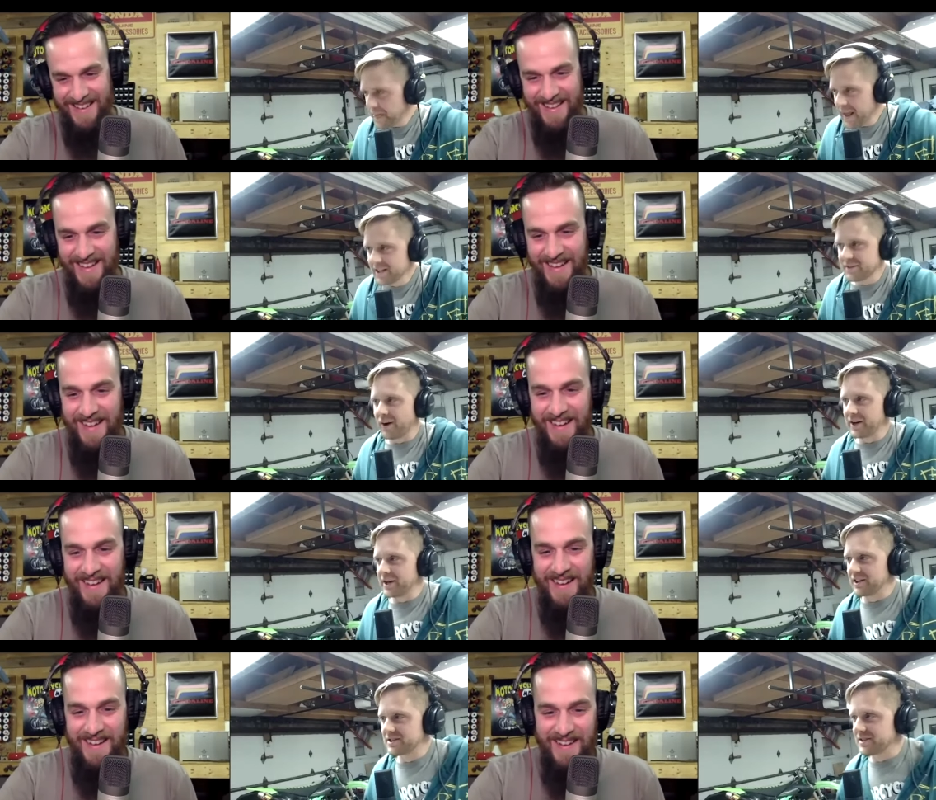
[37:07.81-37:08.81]
Speaker 1: it's funny
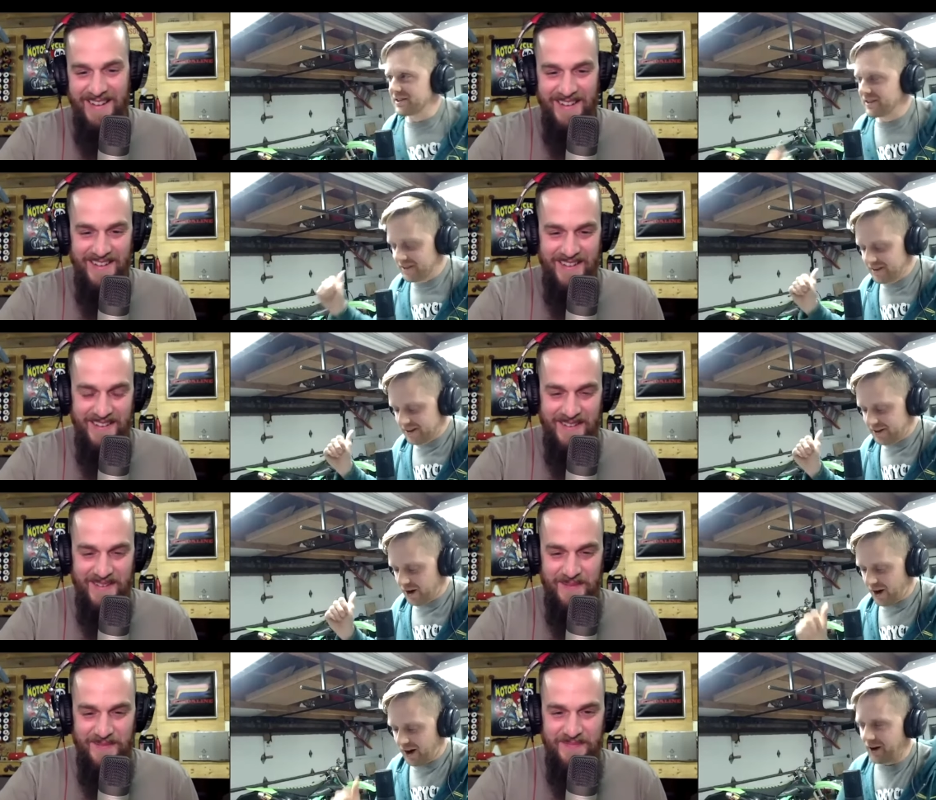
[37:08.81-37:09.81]
because,
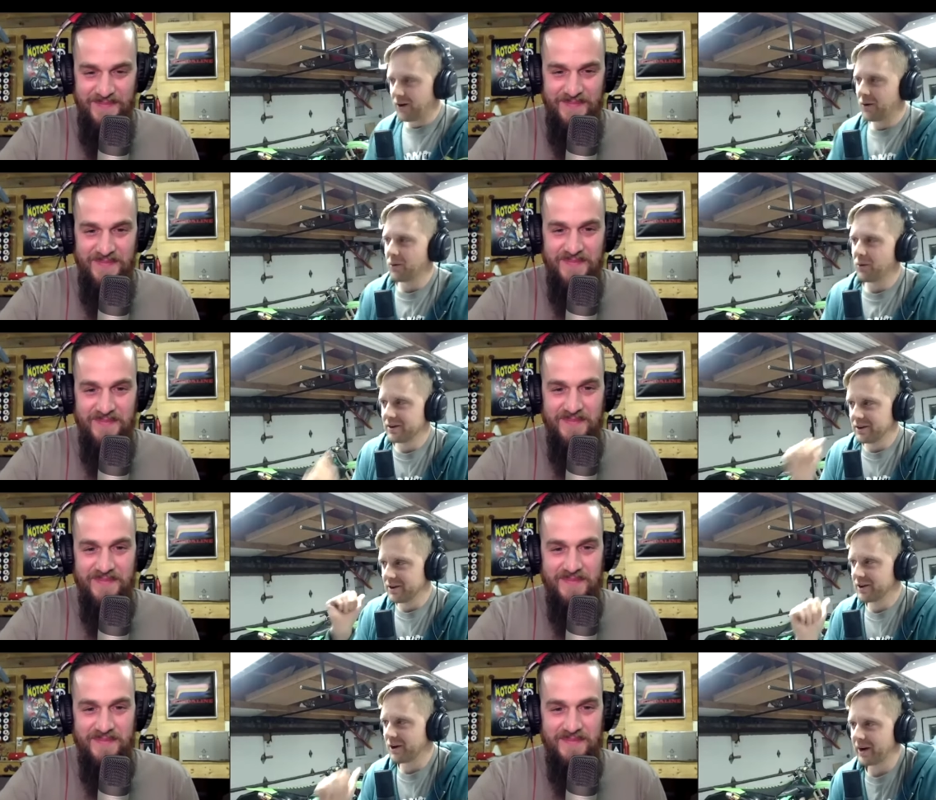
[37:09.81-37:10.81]
uh, you, you know,
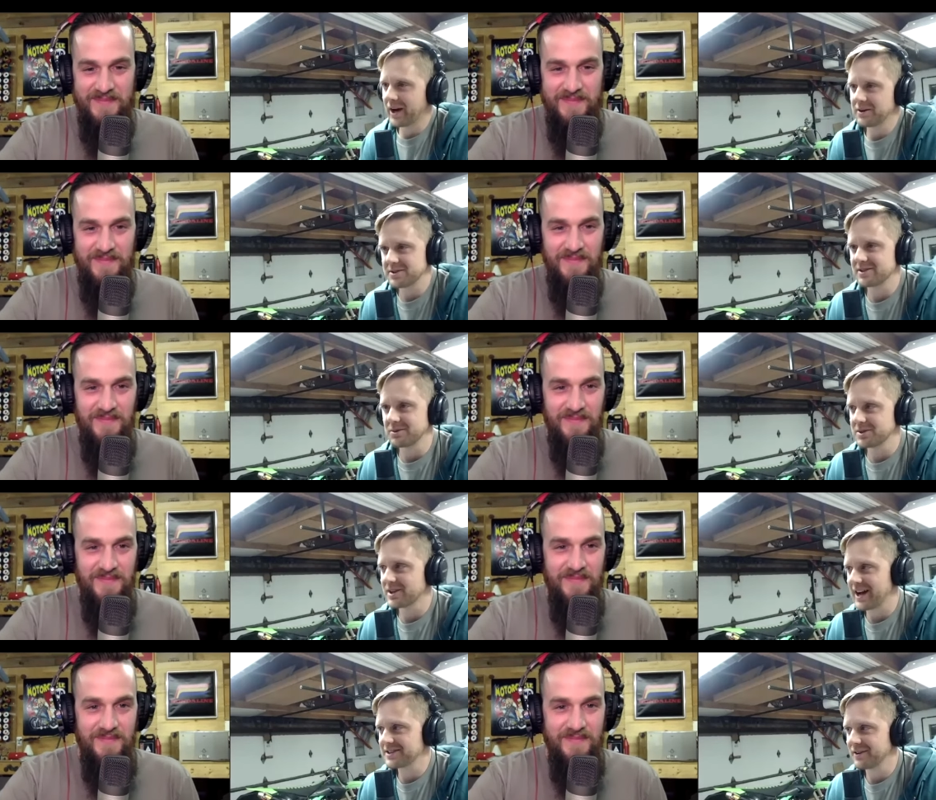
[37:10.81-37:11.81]
when I was in
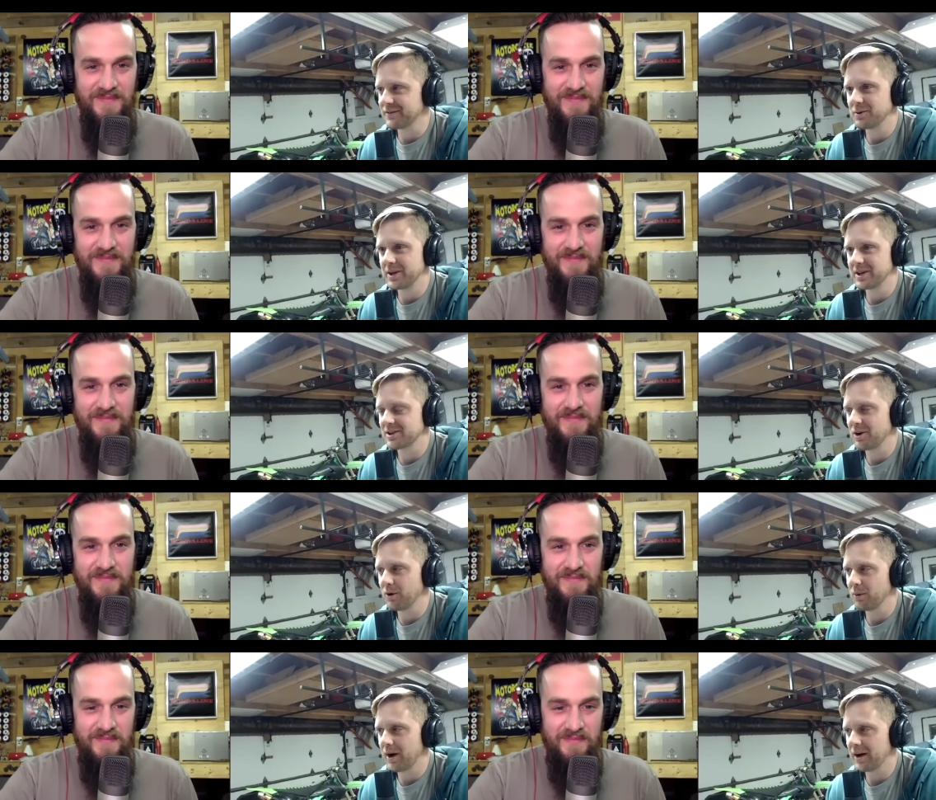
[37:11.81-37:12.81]
Wisconsin a few weeks ago,
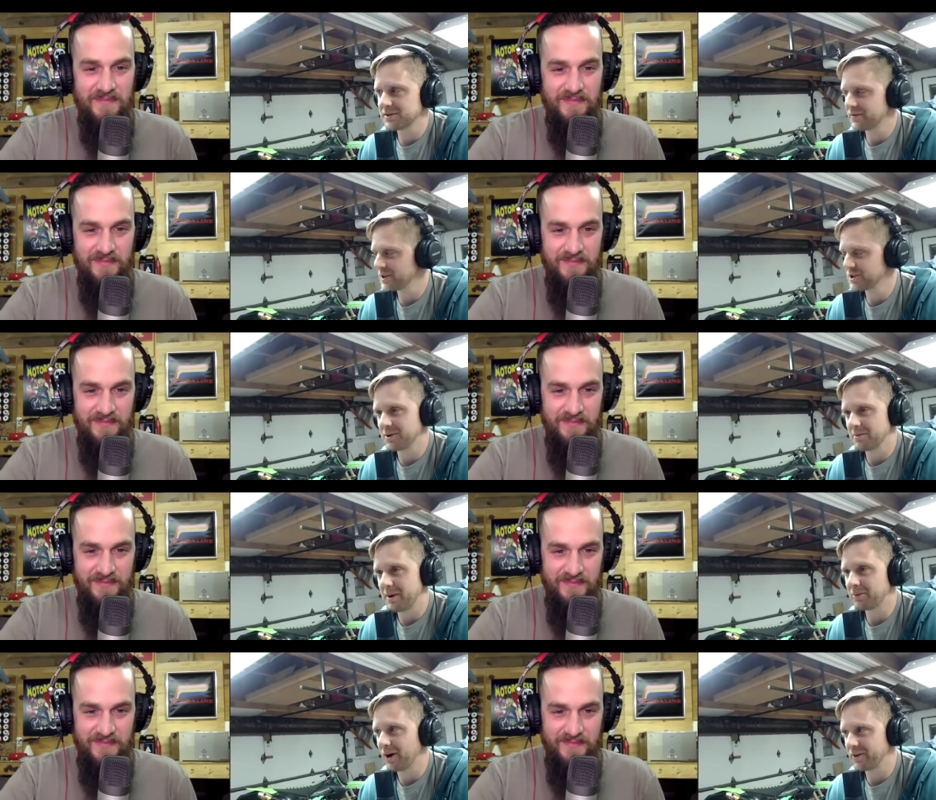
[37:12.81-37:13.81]
I was fishing with my
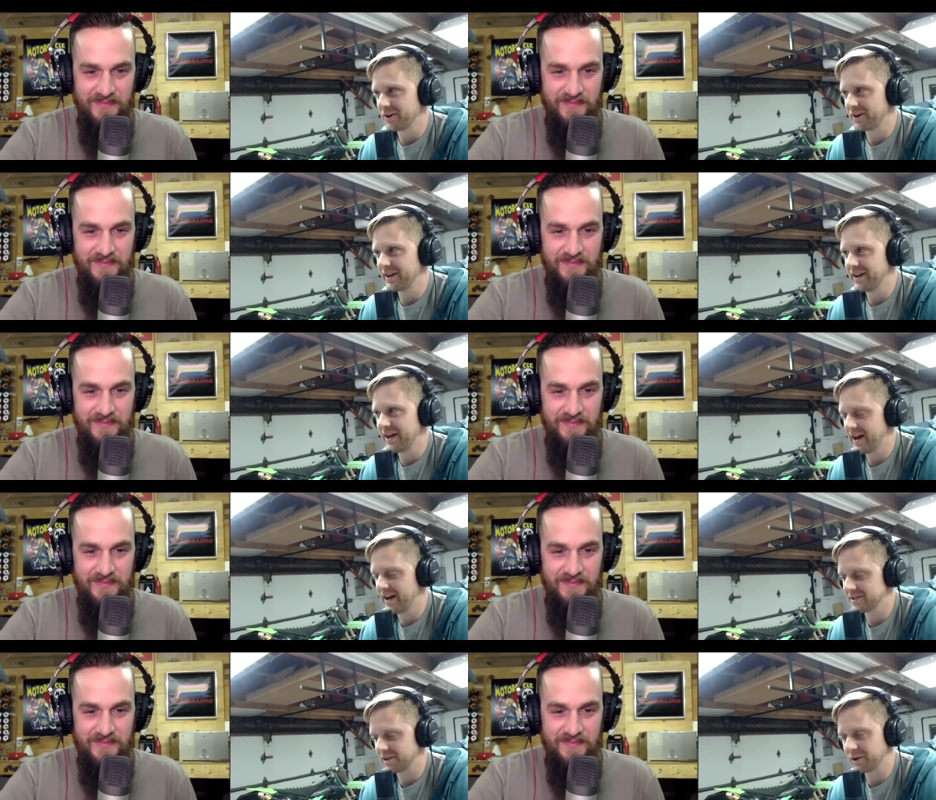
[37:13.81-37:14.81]
brother, and he has a
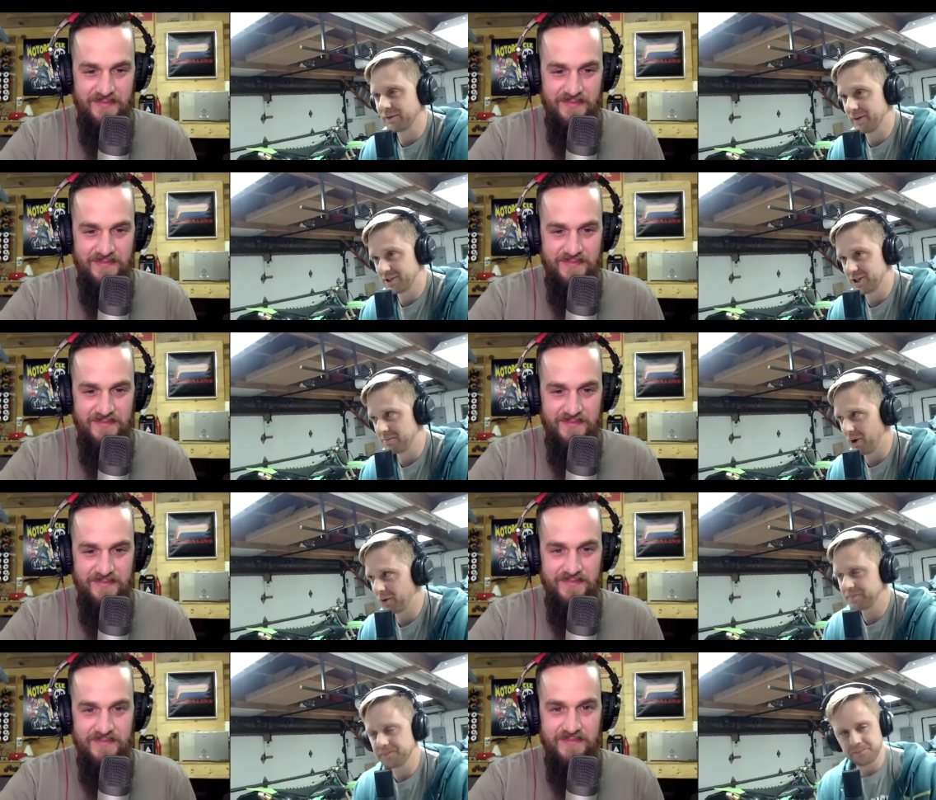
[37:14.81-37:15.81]
little fishing boat,
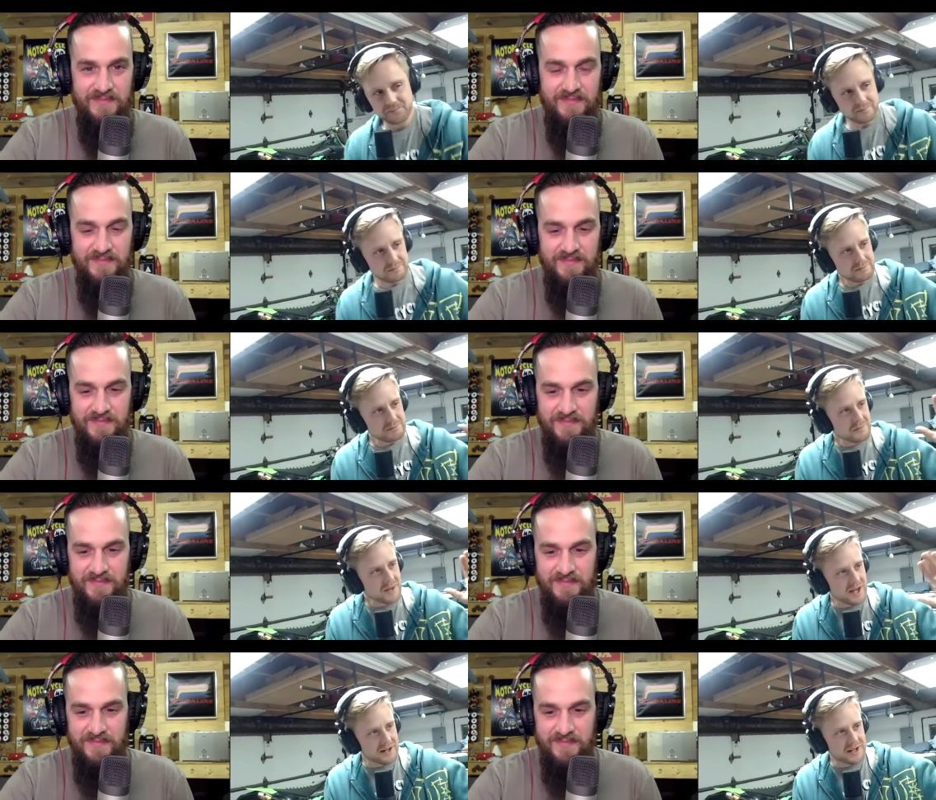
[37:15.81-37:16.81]
and
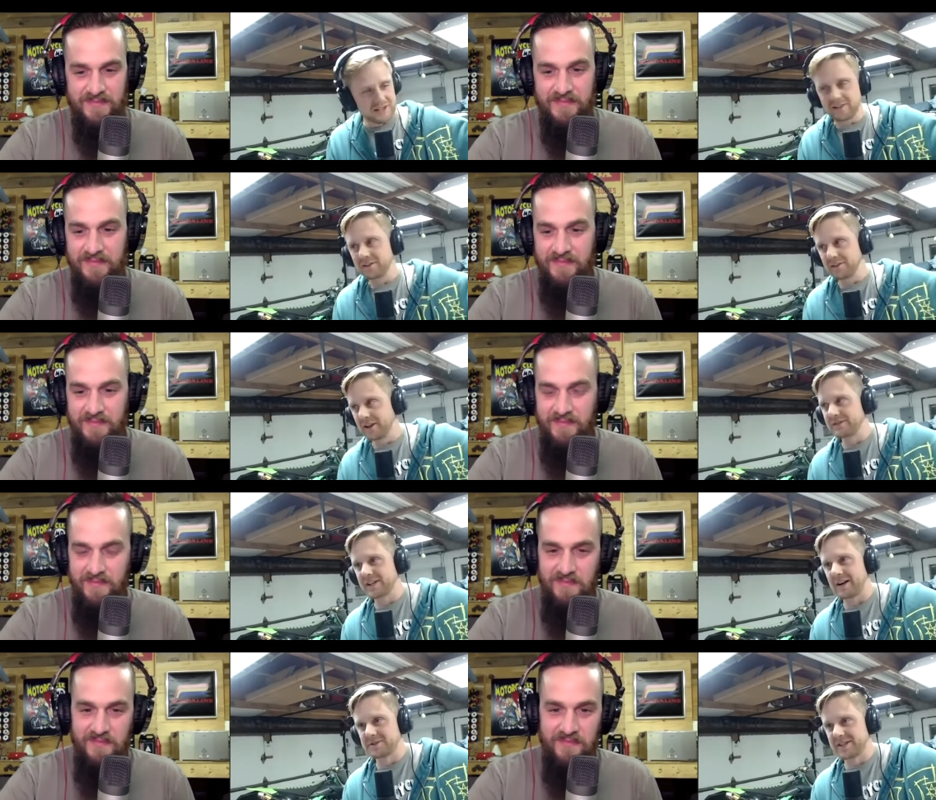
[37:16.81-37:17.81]
he leaves it
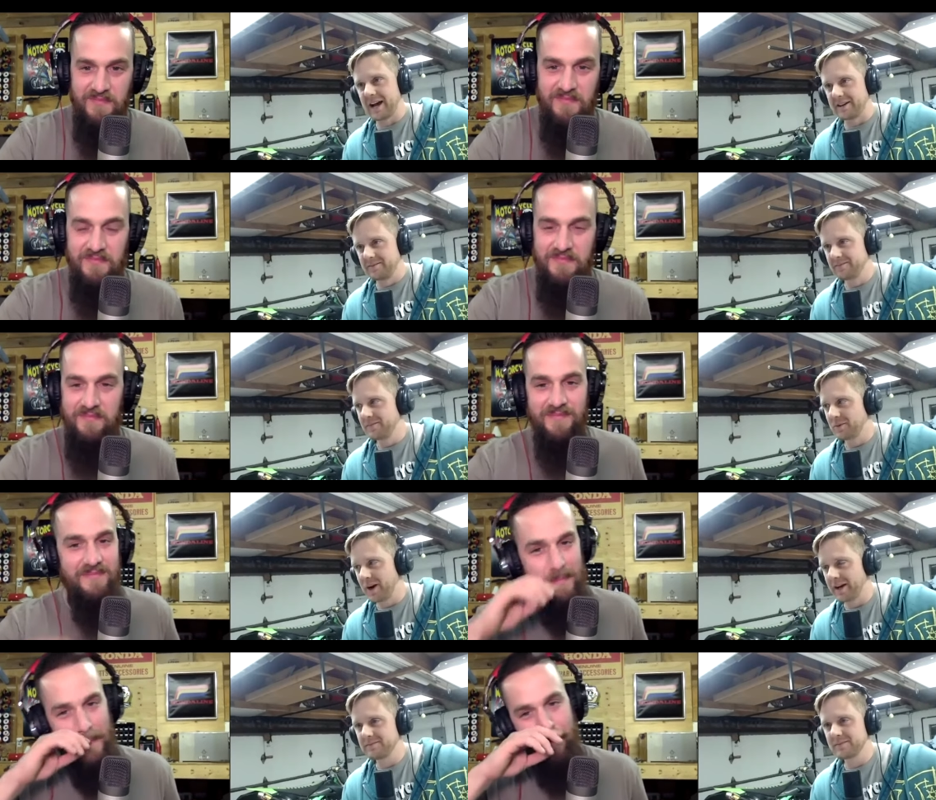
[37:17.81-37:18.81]
outside. Right,
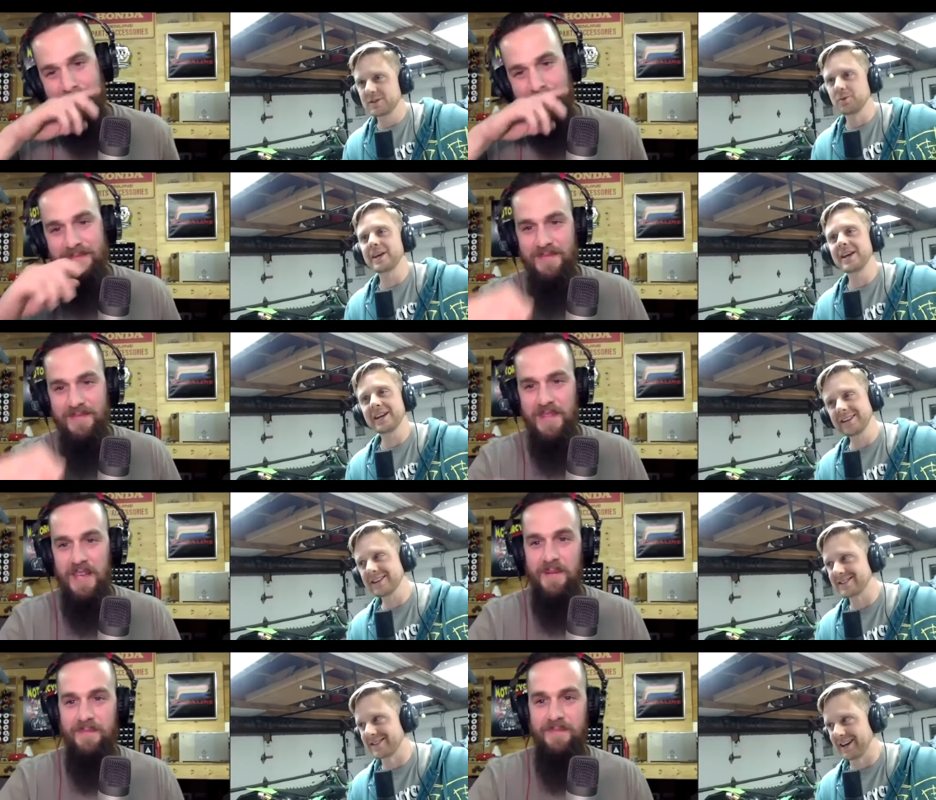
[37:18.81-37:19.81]
so we get in yeah. this
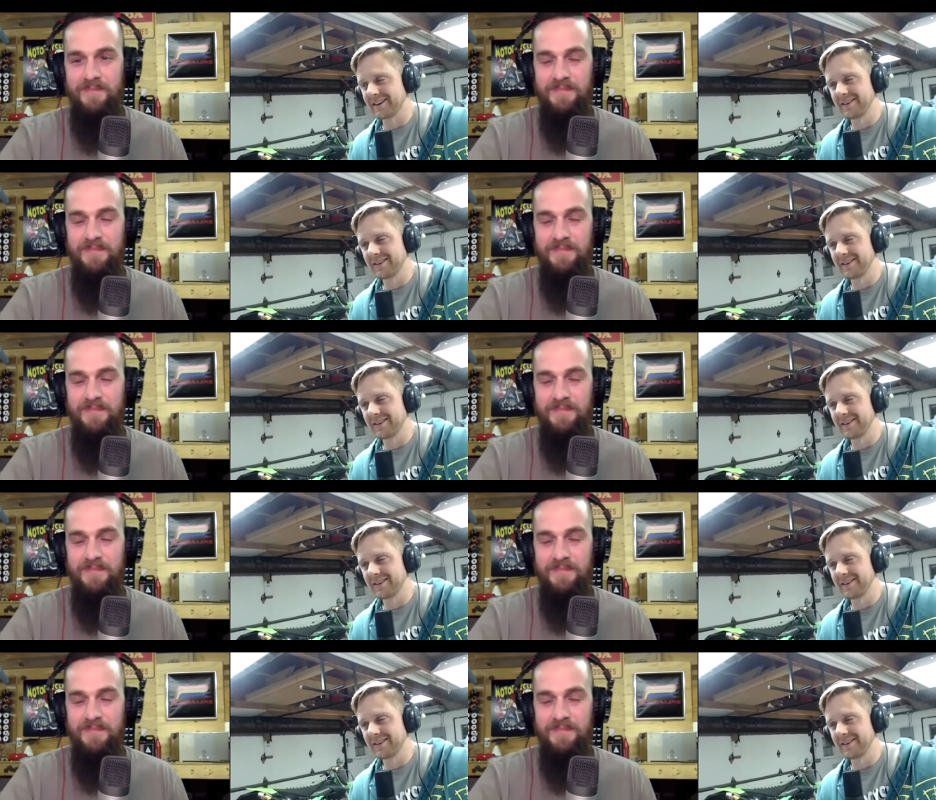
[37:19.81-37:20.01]
thing,